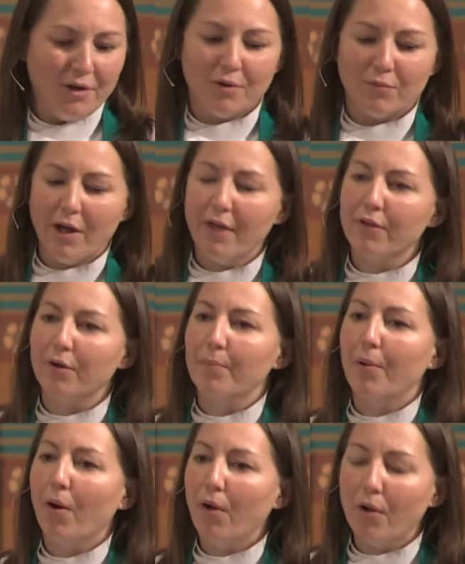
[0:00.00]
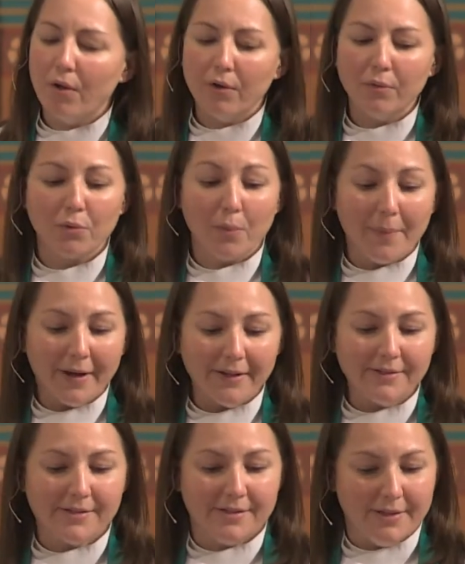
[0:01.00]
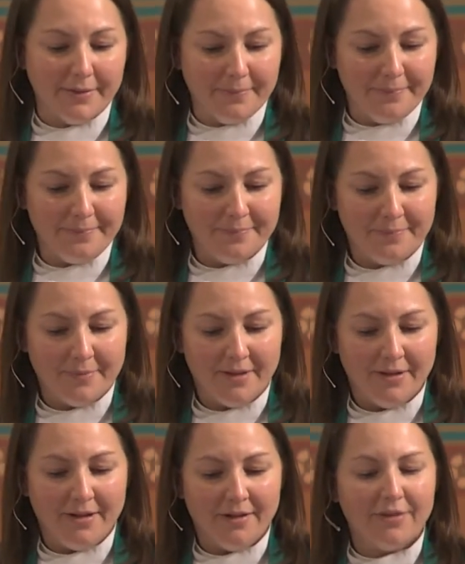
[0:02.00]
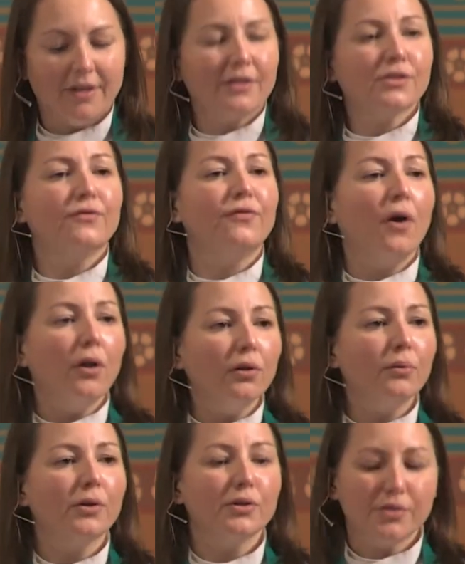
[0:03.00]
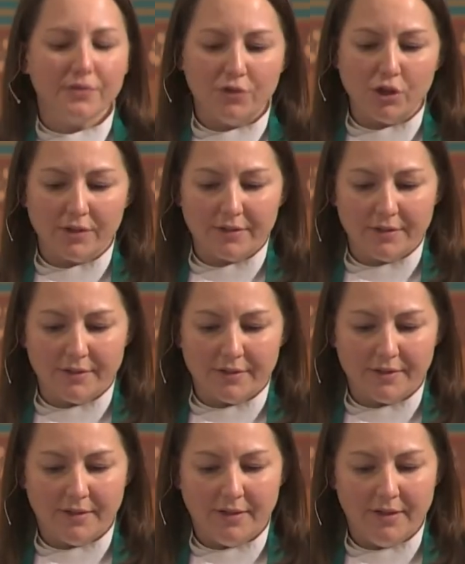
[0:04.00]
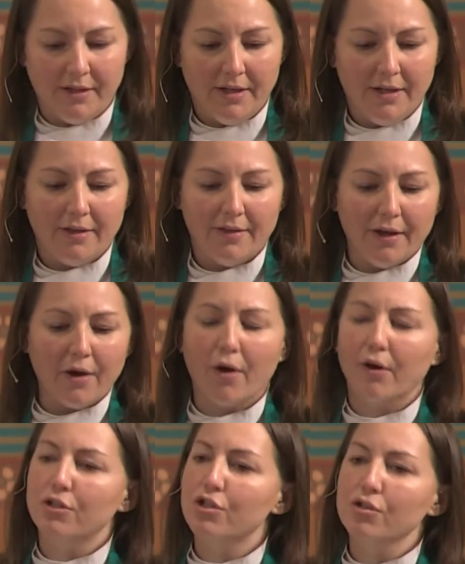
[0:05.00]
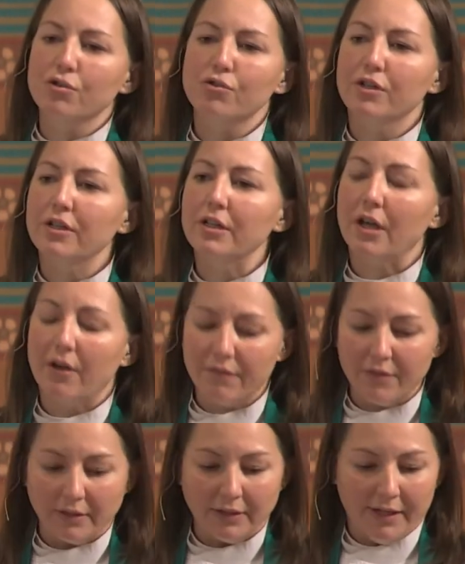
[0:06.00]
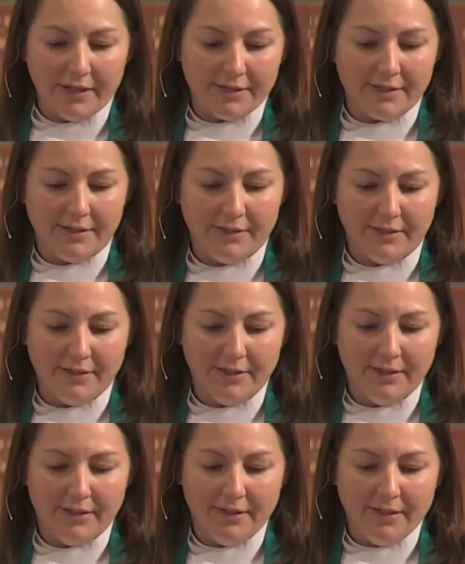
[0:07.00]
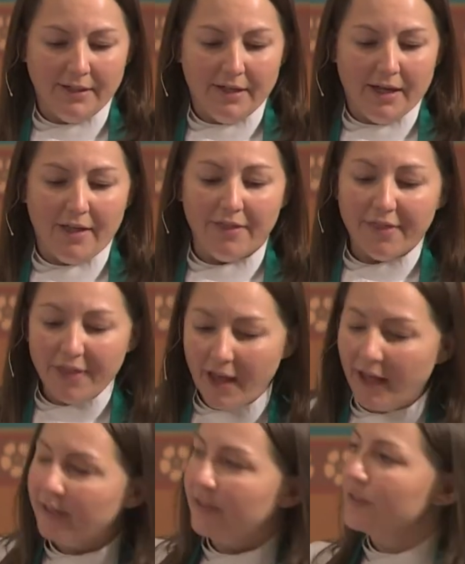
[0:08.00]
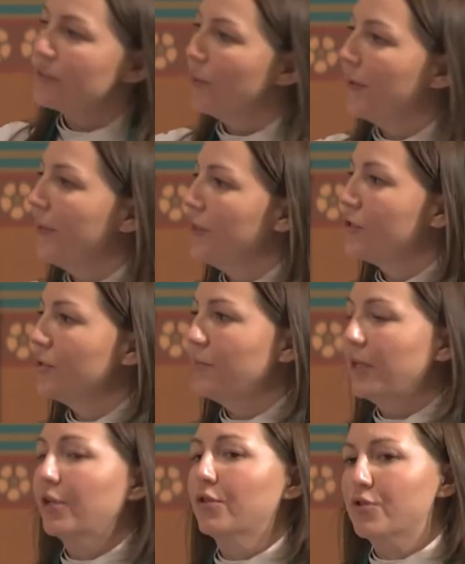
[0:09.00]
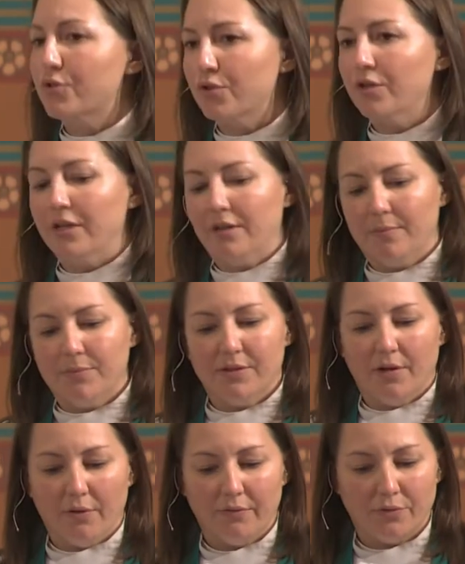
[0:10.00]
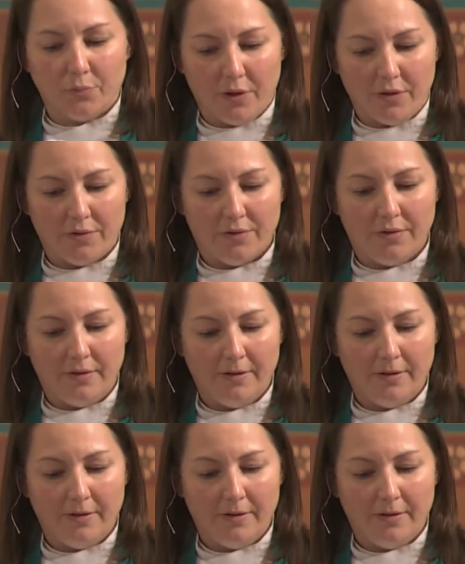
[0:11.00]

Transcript: Rather, Paul reminds them that as followers of Jesus, they are children of the light. And that is what they should be concerning themselves with.